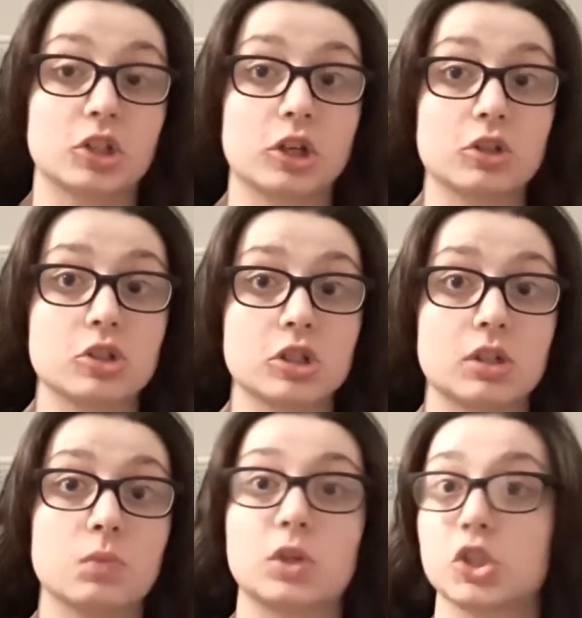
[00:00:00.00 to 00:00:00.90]

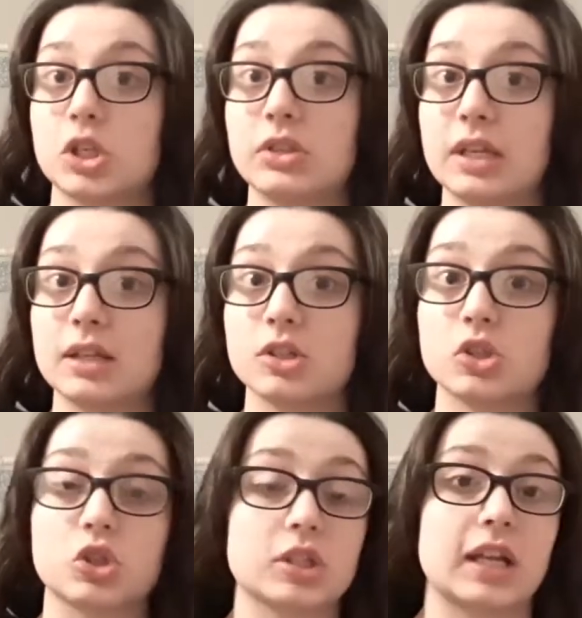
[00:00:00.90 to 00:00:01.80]
Kirsten what she
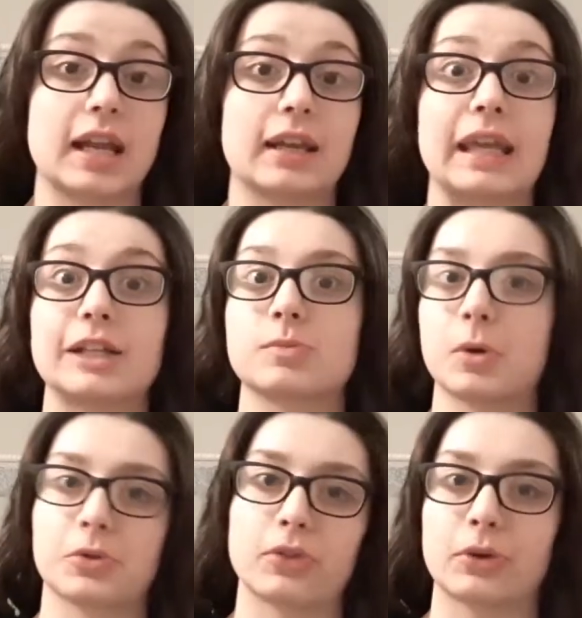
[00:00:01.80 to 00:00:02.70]
thinks, just to kind of gauge
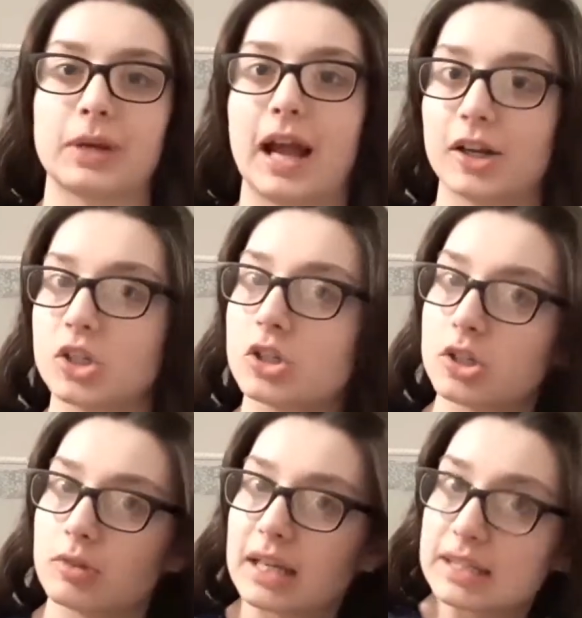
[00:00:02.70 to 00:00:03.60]
both of their reactions
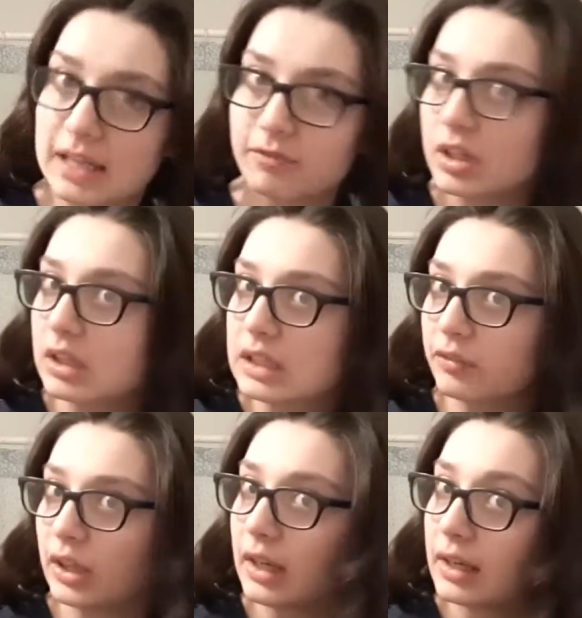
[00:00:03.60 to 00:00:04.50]
to it. It's definitely
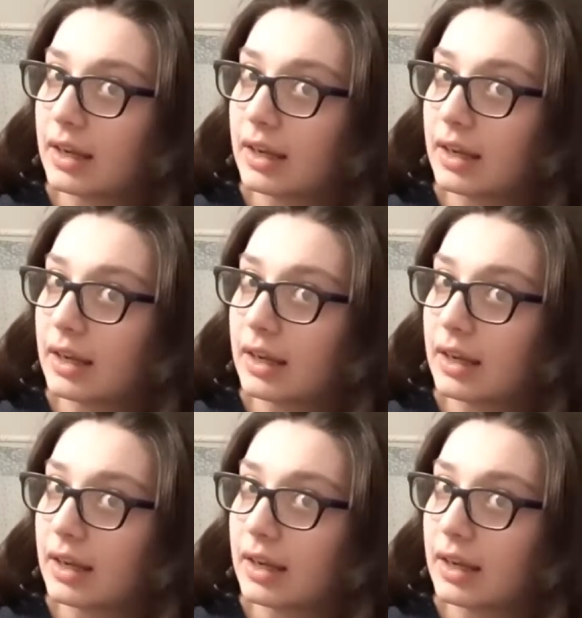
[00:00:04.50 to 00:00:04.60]
different.